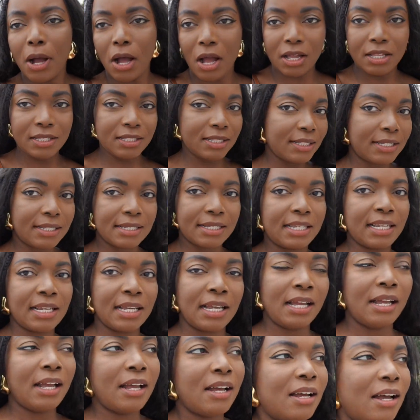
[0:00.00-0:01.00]
Mons.
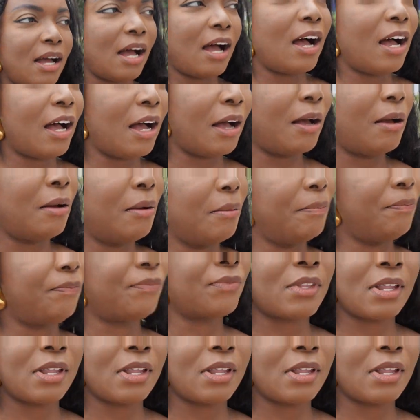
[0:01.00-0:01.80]
Um,